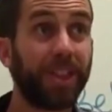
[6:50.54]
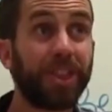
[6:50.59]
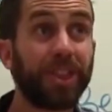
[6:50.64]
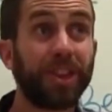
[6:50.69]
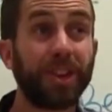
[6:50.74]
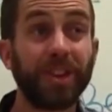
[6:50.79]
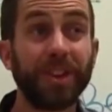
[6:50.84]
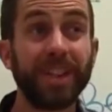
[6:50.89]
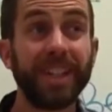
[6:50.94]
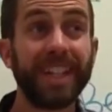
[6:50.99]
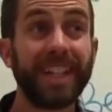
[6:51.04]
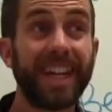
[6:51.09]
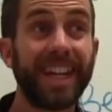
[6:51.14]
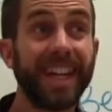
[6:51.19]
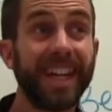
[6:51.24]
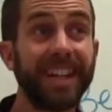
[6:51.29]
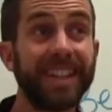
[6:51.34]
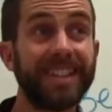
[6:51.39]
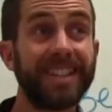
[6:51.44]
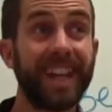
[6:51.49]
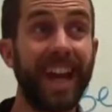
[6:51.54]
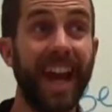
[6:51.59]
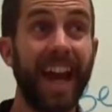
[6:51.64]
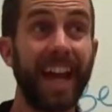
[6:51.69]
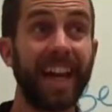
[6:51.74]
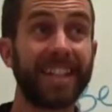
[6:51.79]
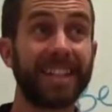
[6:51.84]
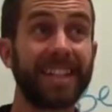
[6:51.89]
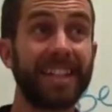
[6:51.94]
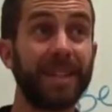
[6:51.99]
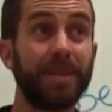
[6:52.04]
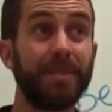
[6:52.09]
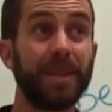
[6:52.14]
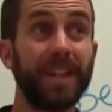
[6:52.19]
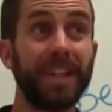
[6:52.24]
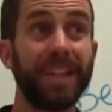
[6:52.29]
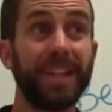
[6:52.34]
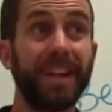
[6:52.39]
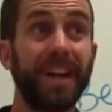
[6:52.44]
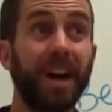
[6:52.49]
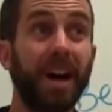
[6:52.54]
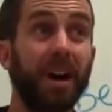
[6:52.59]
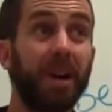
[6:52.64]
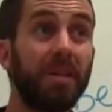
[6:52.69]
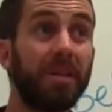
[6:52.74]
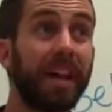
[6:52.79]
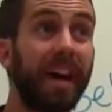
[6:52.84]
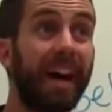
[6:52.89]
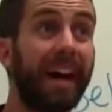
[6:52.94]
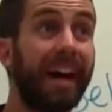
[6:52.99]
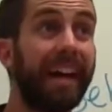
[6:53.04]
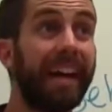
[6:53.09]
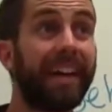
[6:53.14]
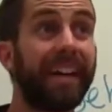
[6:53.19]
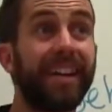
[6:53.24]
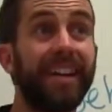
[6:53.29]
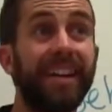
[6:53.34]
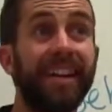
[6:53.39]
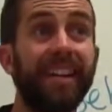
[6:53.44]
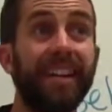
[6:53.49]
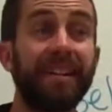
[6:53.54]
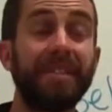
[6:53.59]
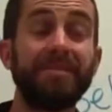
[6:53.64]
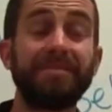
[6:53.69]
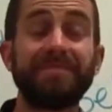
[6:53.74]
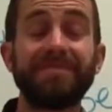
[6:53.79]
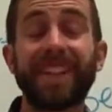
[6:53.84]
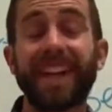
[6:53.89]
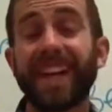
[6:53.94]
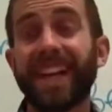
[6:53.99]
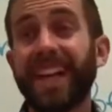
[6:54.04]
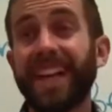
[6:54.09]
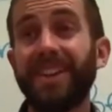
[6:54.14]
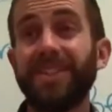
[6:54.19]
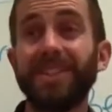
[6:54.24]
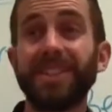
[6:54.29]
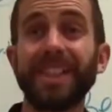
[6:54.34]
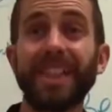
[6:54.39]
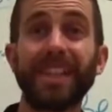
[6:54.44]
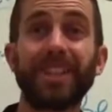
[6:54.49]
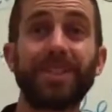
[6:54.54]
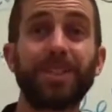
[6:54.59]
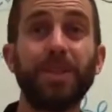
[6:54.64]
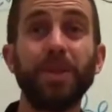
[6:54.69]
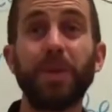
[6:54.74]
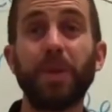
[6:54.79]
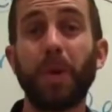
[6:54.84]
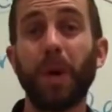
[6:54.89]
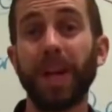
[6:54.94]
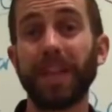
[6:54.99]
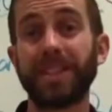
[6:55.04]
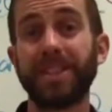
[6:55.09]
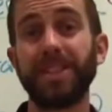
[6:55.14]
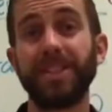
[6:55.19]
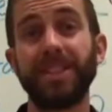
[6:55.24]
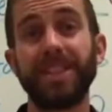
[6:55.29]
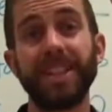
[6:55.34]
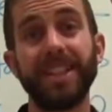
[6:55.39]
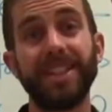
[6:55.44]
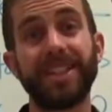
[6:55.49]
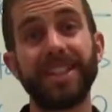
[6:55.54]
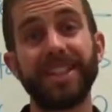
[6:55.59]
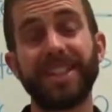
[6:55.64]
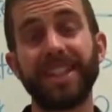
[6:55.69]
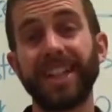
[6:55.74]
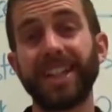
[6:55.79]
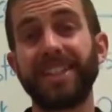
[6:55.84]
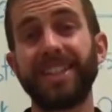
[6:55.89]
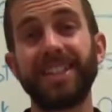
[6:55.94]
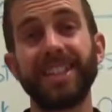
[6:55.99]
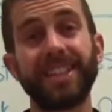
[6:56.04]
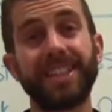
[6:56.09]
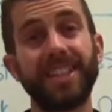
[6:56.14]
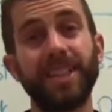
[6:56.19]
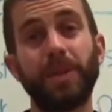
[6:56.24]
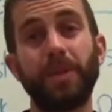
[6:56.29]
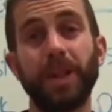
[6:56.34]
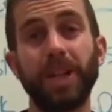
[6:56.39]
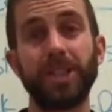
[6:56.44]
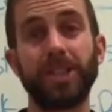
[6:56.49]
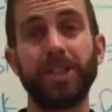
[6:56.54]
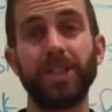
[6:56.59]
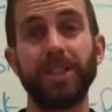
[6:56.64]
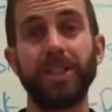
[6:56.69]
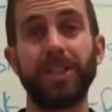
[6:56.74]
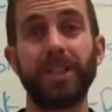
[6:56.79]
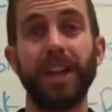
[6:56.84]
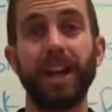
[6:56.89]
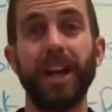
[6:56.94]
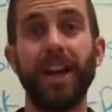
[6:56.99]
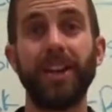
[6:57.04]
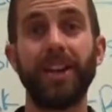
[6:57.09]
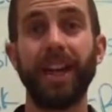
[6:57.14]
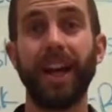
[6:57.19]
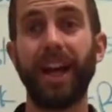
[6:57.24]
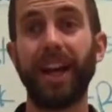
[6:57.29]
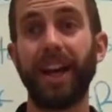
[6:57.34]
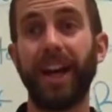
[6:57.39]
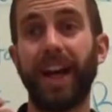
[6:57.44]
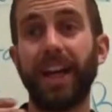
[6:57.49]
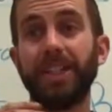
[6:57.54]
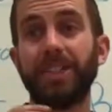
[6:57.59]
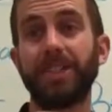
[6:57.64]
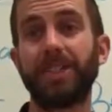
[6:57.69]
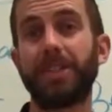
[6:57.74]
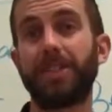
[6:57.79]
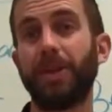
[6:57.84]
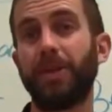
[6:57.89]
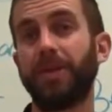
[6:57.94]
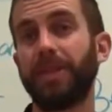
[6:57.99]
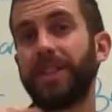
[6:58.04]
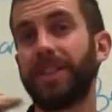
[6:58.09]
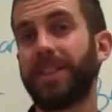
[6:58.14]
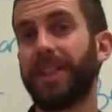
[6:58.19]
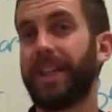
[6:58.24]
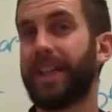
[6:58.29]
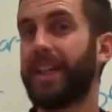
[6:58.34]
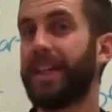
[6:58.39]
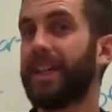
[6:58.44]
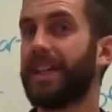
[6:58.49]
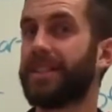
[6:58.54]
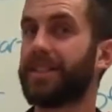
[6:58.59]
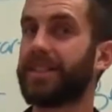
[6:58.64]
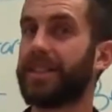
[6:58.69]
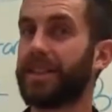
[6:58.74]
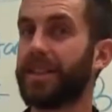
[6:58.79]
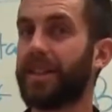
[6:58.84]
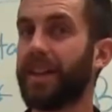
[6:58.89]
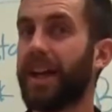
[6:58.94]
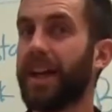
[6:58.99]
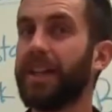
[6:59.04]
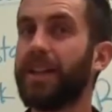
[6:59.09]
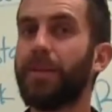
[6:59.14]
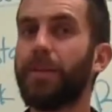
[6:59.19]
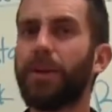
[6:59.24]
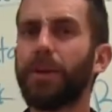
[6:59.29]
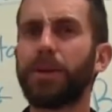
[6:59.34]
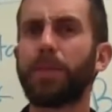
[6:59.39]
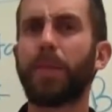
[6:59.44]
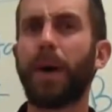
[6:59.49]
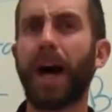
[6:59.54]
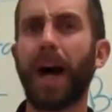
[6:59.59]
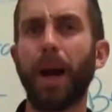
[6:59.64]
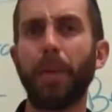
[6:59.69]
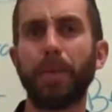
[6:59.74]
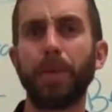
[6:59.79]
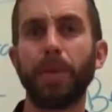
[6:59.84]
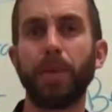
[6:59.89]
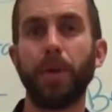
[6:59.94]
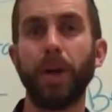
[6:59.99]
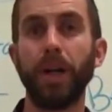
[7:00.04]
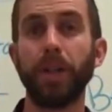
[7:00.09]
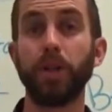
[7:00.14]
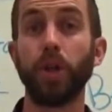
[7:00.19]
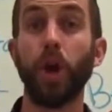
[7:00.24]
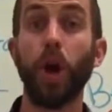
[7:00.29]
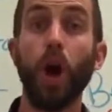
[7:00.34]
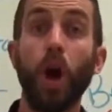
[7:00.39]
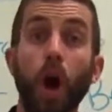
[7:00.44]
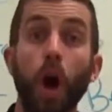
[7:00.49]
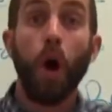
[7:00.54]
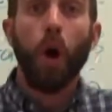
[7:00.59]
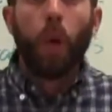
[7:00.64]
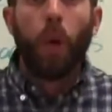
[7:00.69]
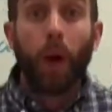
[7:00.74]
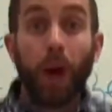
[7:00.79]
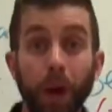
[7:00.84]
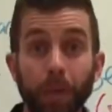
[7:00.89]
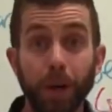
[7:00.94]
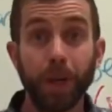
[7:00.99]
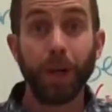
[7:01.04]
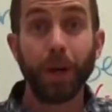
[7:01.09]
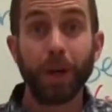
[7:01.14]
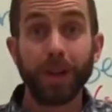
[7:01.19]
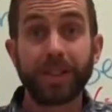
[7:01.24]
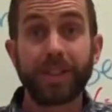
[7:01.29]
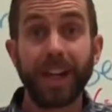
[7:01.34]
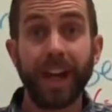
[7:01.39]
30 kids asking me, again, even like 2 questions each. It's like 60 questions that I just don't need to answer. And the most popular one is, what are we doing